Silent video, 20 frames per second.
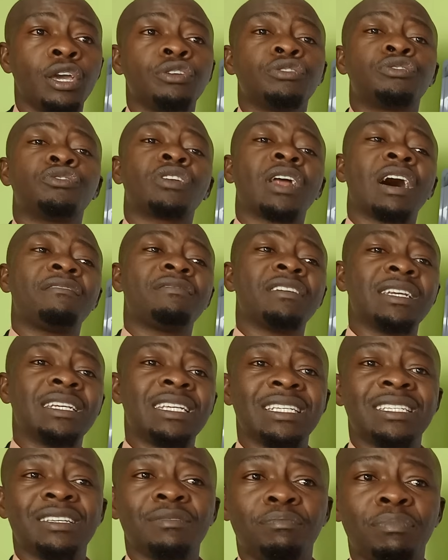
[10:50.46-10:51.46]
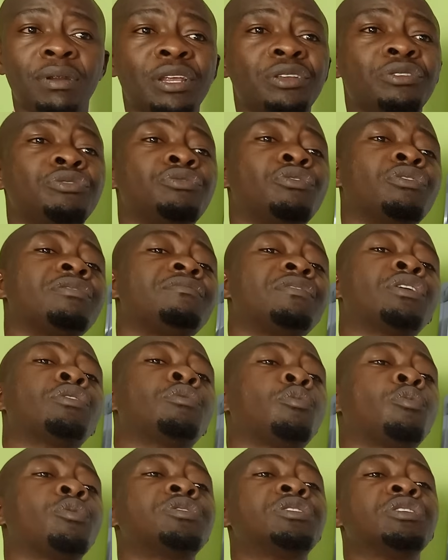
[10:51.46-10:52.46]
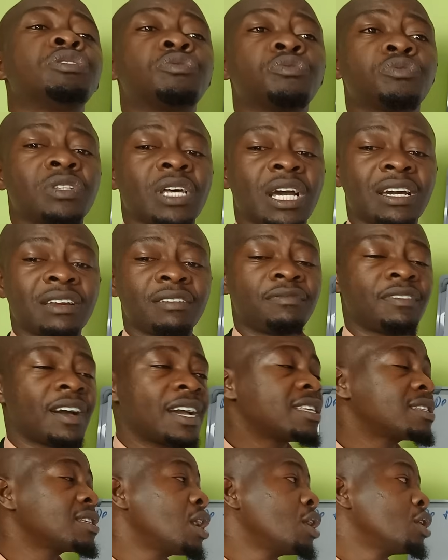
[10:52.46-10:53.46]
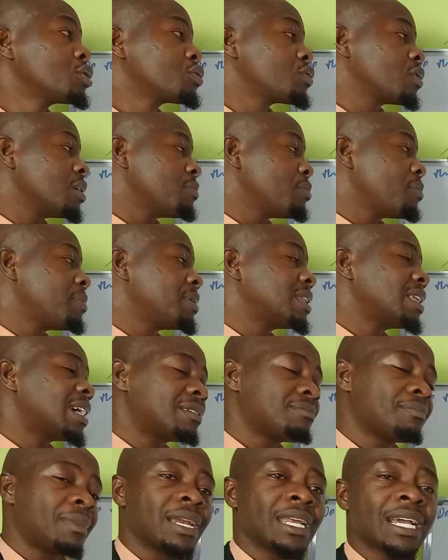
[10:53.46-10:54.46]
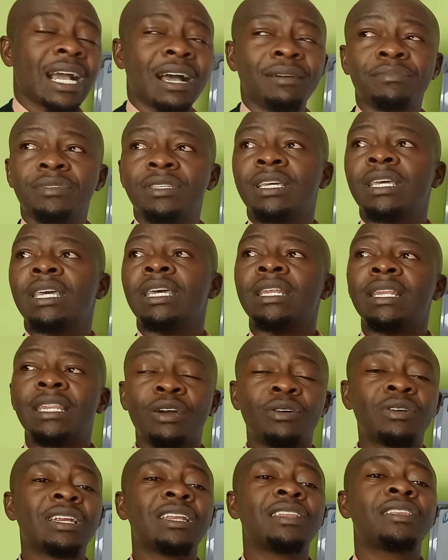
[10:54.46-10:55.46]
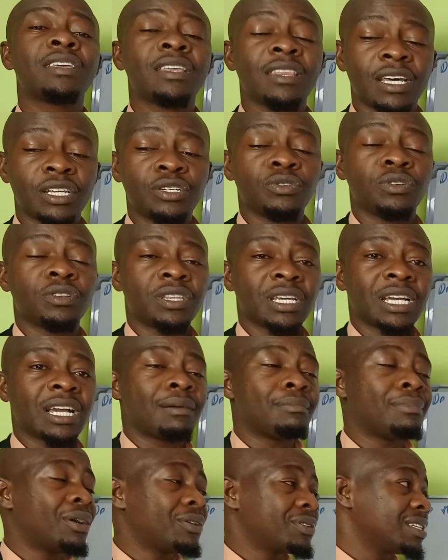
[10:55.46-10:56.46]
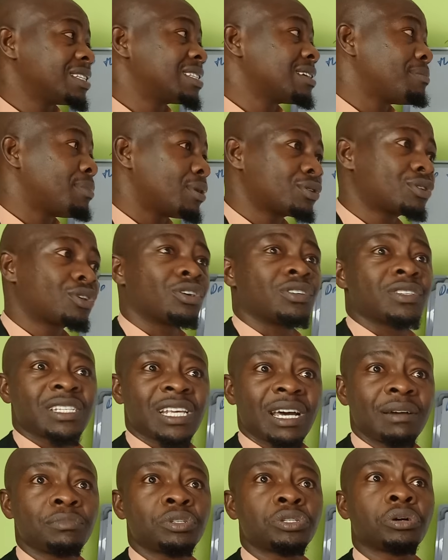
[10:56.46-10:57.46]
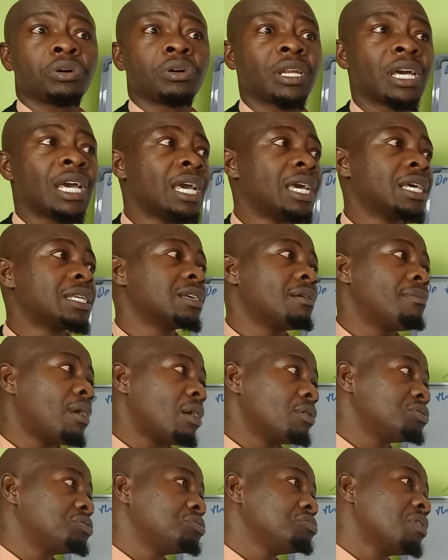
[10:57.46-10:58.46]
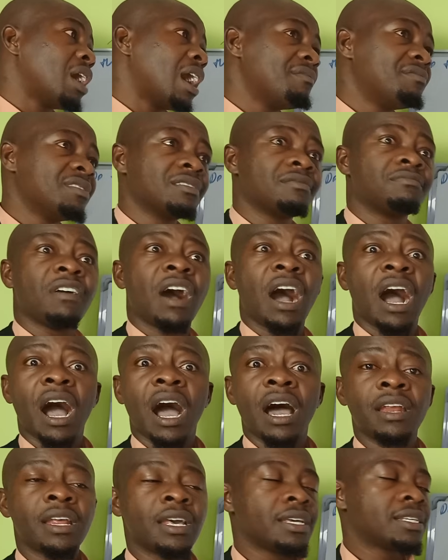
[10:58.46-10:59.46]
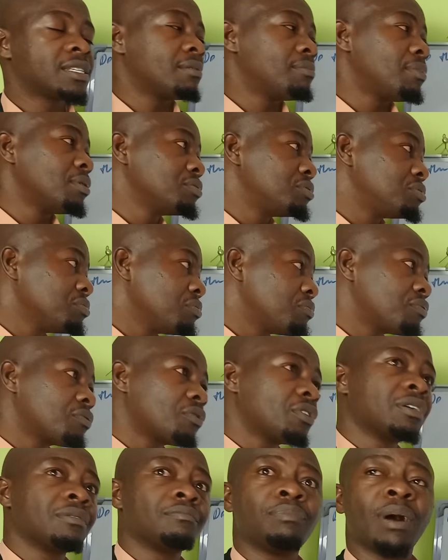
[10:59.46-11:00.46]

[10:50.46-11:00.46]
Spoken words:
you don't have the discipline, you don't even know what is to sacrifice. So the moment that money comes in, the only thing that you'll think about is about consumption, it's about you having fun, it's about you throwing